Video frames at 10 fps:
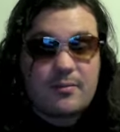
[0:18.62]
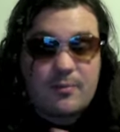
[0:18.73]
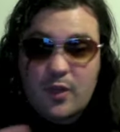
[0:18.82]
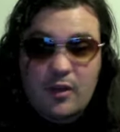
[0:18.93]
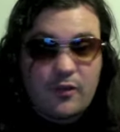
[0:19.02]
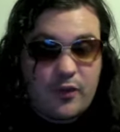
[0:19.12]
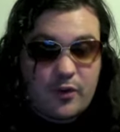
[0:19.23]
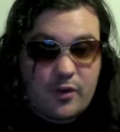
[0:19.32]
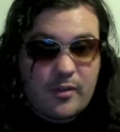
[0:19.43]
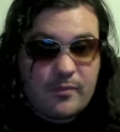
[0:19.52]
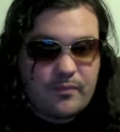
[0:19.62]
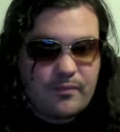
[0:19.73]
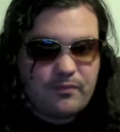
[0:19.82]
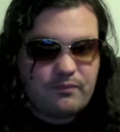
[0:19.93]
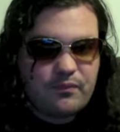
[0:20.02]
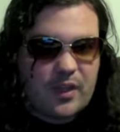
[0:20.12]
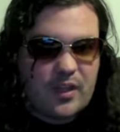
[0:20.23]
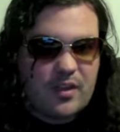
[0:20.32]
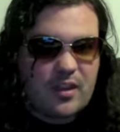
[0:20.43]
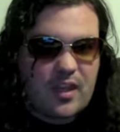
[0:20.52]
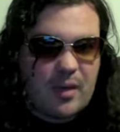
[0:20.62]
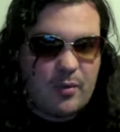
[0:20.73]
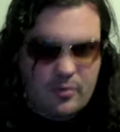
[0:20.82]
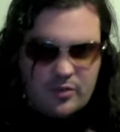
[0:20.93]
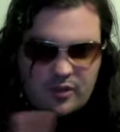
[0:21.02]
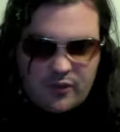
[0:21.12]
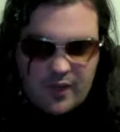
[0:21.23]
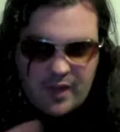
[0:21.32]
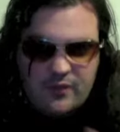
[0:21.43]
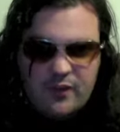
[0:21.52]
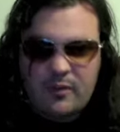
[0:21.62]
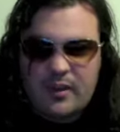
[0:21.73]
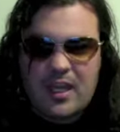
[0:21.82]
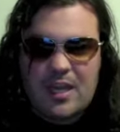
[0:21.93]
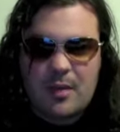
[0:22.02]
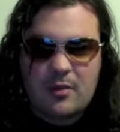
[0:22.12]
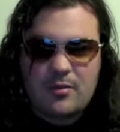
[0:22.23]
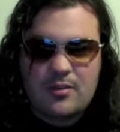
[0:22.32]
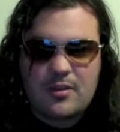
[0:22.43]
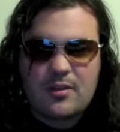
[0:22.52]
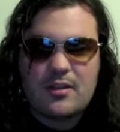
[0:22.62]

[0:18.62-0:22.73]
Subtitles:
Kung Fury, which is a fan film that came out